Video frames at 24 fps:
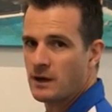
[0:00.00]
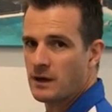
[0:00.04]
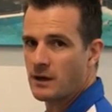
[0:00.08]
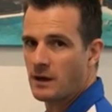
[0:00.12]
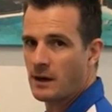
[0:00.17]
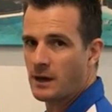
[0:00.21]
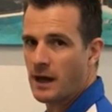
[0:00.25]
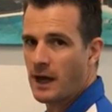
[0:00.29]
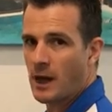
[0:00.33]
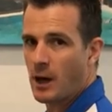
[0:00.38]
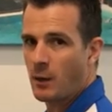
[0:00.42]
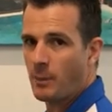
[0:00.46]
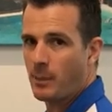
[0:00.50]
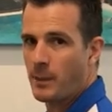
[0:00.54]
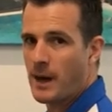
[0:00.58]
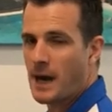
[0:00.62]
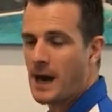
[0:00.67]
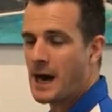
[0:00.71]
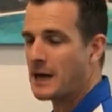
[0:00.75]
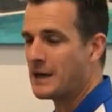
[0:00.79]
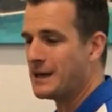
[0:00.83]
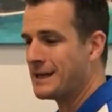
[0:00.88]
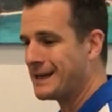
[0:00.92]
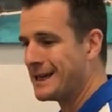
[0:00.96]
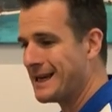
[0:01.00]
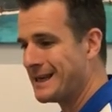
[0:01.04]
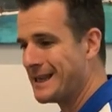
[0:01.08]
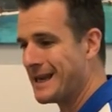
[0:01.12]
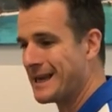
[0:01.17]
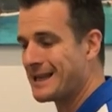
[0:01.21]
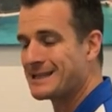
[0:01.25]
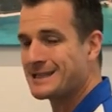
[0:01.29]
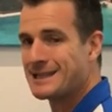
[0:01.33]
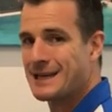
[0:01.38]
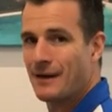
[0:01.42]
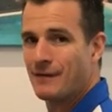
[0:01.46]
really gonna help out, and you get
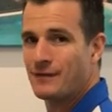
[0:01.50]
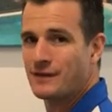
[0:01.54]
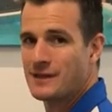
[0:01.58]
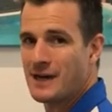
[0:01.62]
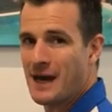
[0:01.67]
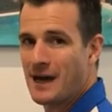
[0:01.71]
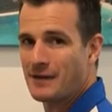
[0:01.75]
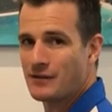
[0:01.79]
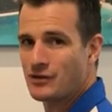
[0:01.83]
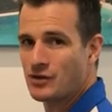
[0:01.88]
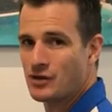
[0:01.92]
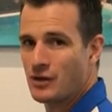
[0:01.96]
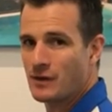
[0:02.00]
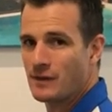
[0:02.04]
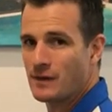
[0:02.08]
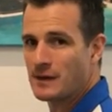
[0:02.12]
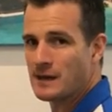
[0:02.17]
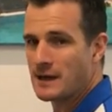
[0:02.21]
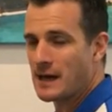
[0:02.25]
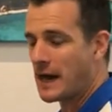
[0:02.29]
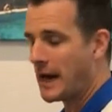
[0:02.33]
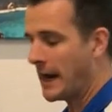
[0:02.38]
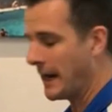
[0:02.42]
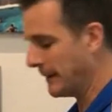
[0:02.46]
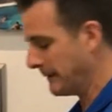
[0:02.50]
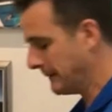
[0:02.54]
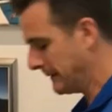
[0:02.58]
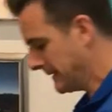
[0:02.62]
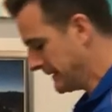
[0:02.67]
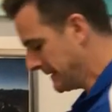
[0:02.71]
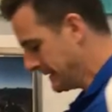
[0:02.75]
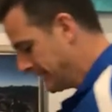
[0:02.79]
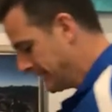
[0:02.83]
that stuff done during the day.